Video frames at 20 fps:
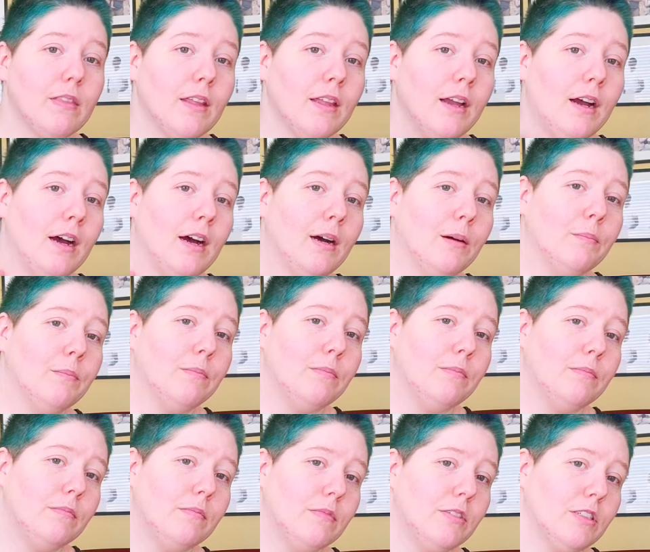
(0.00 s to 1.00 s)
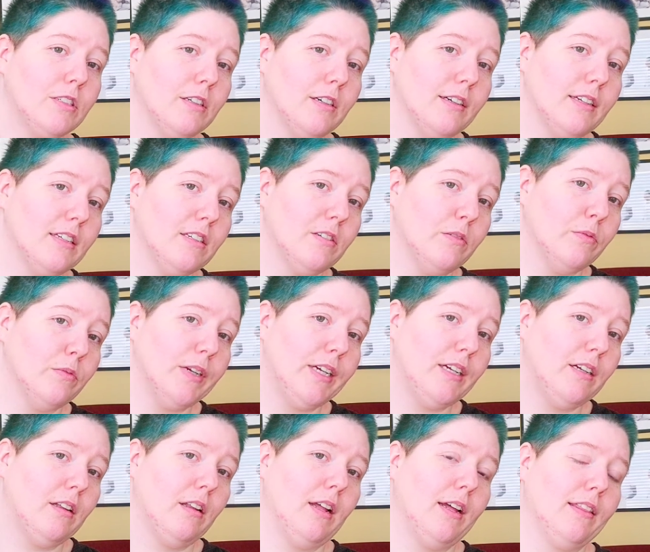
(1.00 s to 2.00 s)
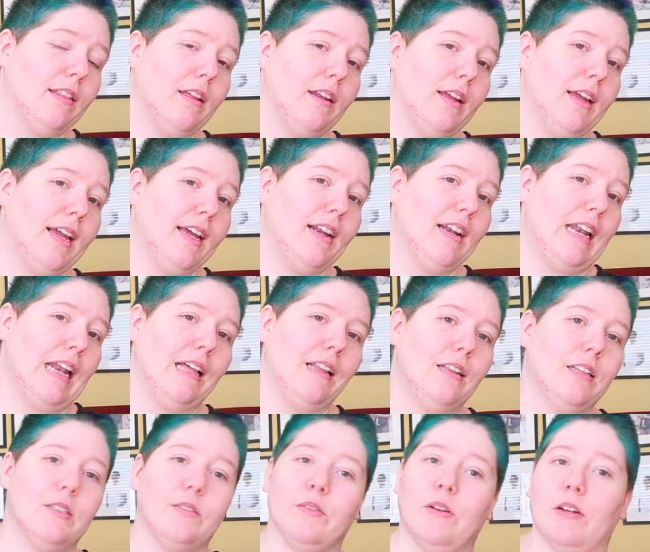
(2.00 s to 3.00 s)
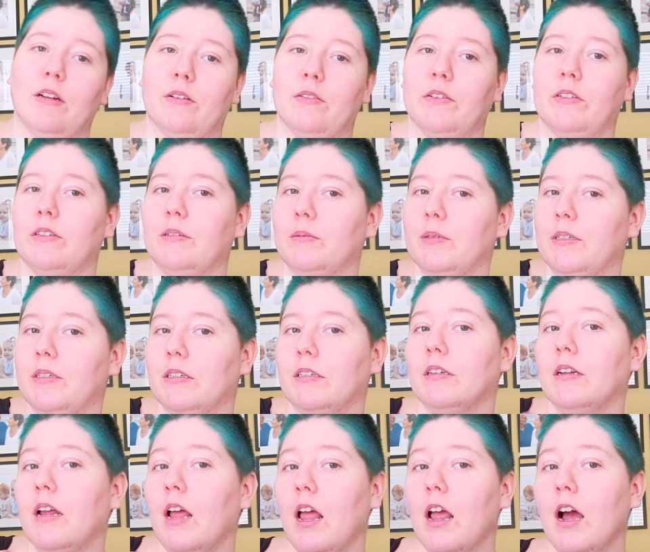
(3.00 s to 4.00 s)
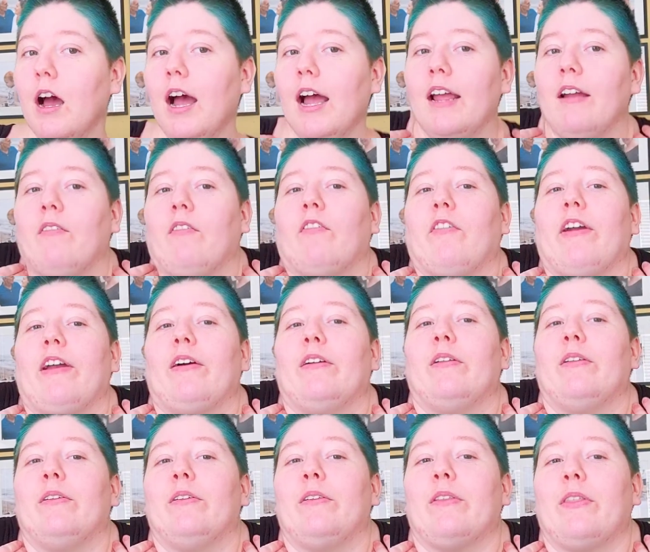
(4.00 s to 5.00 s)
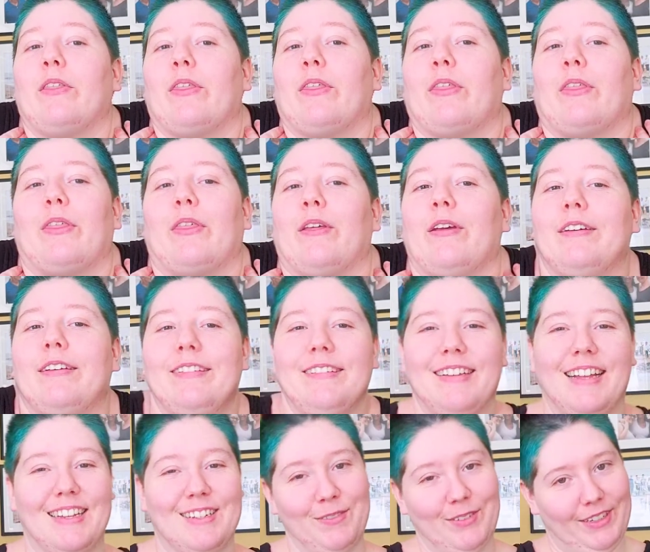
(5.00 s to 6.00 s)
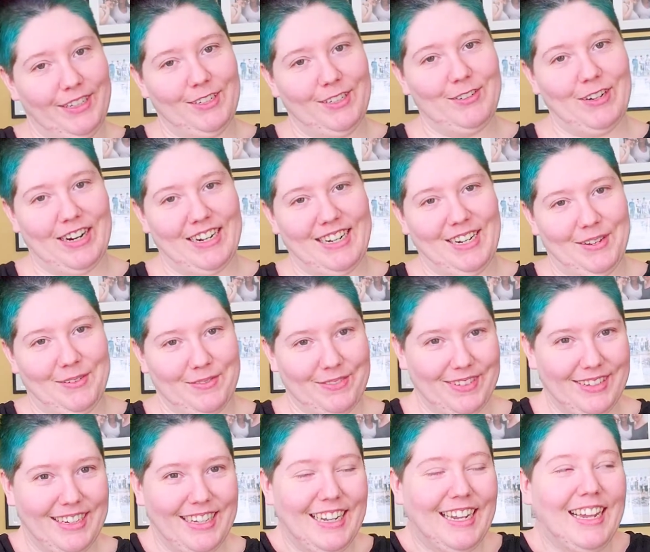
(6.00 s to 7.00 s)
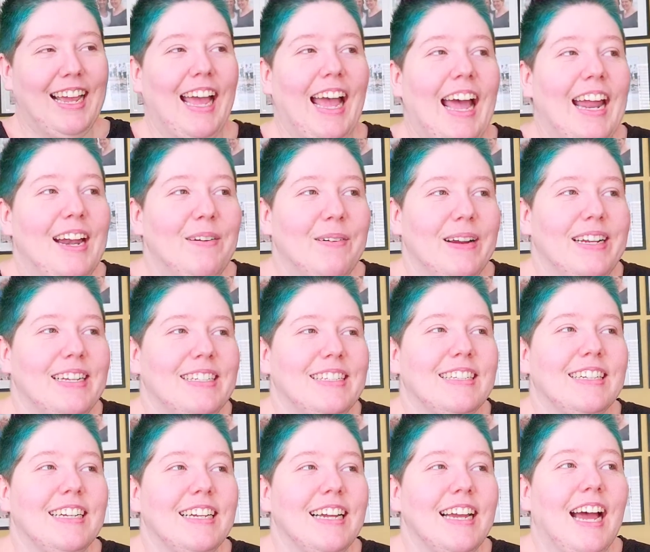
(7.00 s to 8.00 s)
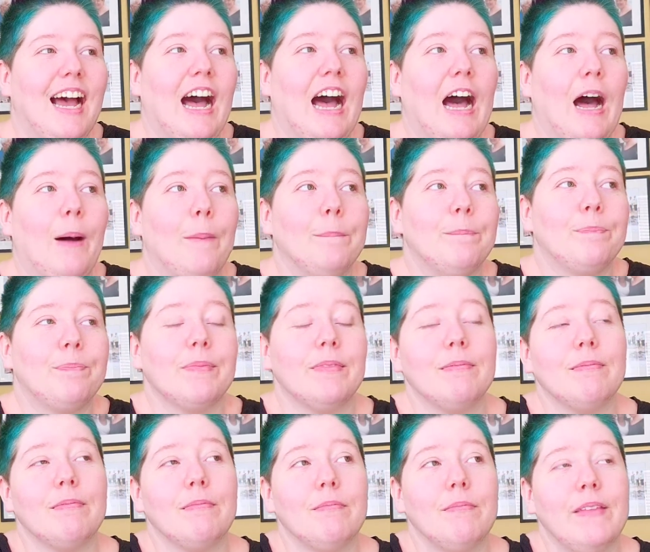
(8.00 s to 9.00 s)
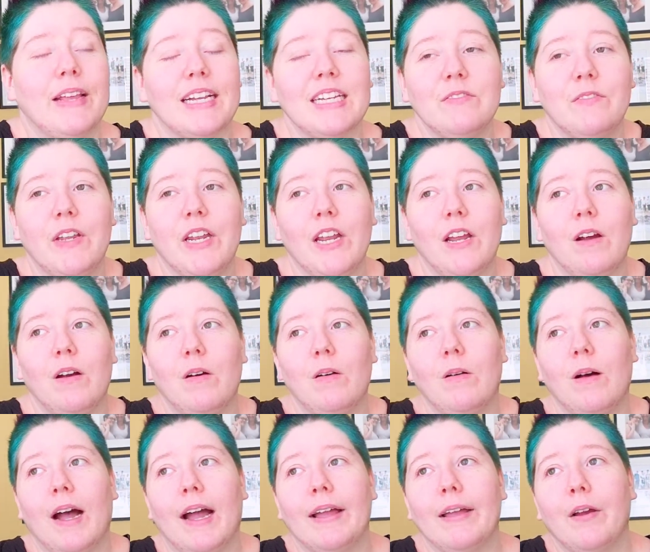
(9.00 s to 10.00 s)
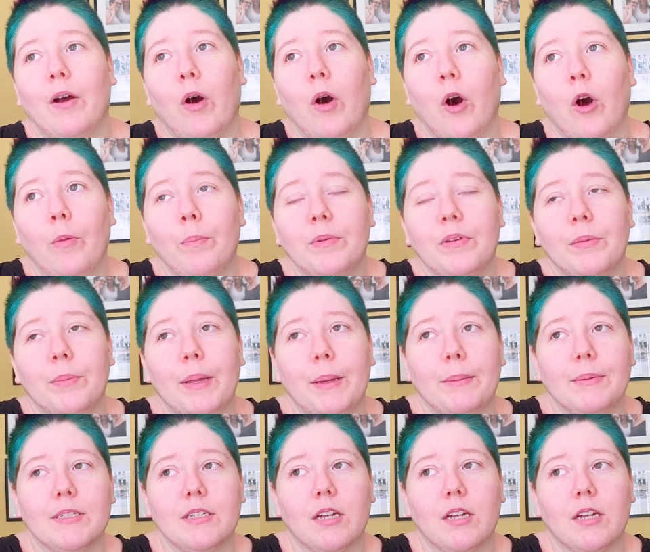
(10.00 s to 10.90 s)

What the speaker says: Sorry, that's a wrinkle. I thought I had a necklace on for some reason. A wrinkle. That's really attractive. Anyways, next video, I hope to be able to